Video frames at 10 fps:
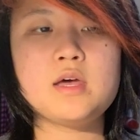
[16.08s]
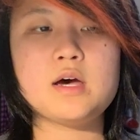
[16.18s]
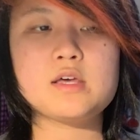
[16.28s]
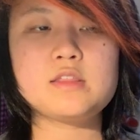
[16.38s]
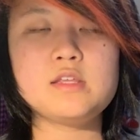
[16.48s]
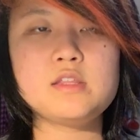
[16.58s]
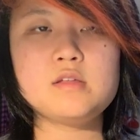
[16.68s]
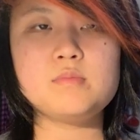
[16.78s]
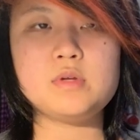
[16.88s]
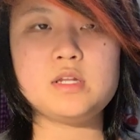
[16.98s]
I think
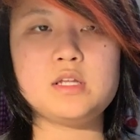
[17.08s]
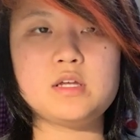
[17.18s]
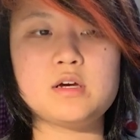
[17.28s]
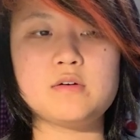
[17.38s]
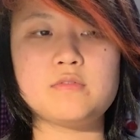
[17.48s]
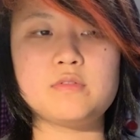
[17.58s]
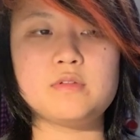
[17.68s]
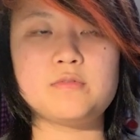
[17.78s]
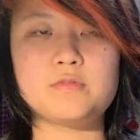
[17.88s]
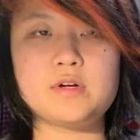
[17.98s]
the meaning of the
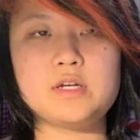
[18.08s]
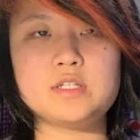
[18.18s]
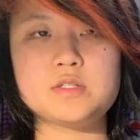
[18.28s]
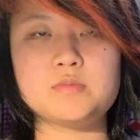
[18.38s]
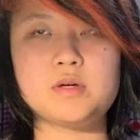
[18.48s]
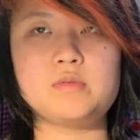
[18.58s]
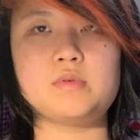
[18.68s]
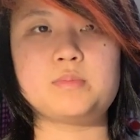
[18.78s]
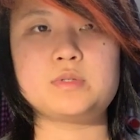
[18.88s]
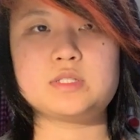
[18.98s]
phrase well
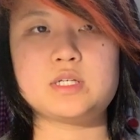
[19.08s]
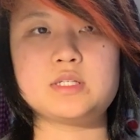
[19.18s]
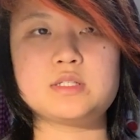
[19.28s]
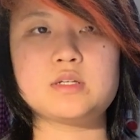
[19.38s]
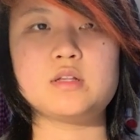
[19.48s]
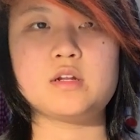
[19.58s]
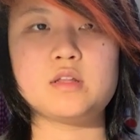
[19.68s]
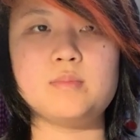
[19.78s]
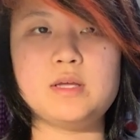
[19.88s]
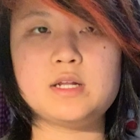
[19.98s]
represents a lot of
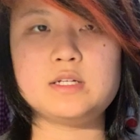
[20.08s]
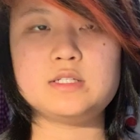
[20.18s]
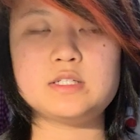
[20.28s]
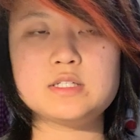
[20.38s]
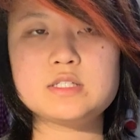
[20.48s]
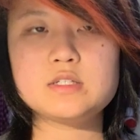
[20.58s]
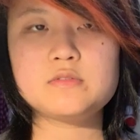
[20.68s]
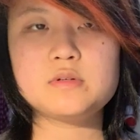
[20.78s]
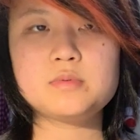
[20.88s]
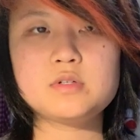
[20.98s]
the main ideas of
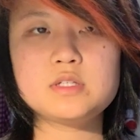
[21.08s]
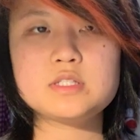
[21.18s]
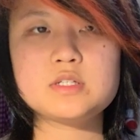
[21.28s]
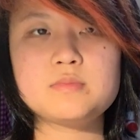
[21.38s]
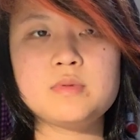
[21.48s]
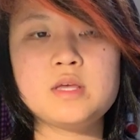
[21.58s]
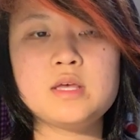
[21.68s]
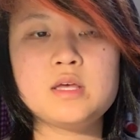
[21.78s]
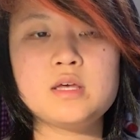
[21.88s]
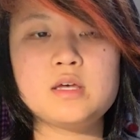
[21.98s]
liberalism,
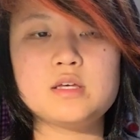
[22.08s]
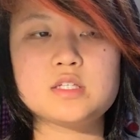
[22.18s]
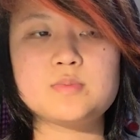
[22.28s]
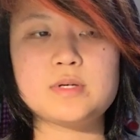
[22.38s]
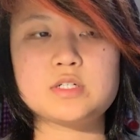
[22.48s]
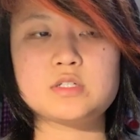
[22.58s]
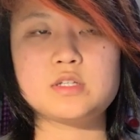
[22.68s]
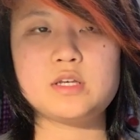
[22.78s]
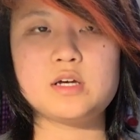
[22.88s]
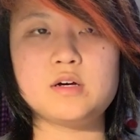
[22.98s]

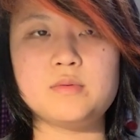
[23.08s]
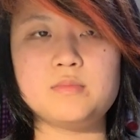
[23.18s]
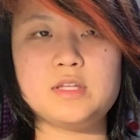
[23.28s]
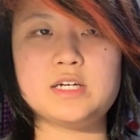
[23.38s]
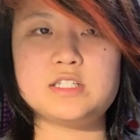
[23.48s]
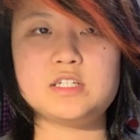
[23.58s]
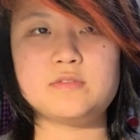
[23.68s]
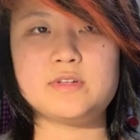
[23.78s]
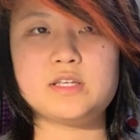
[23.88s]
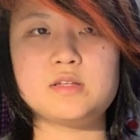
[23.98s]
especially the idea
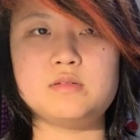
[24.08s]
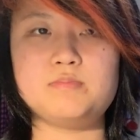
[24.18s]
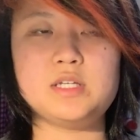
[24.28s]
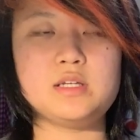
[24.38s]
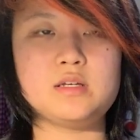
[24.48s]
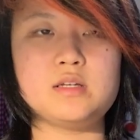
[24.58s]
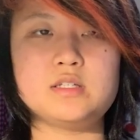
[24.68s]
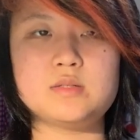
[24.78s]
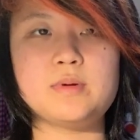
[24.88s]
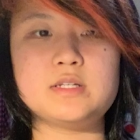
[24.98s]
of being
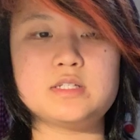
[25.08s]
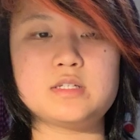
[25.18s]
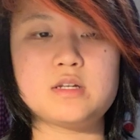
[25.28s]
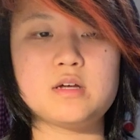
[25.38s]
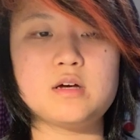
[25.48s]
independent.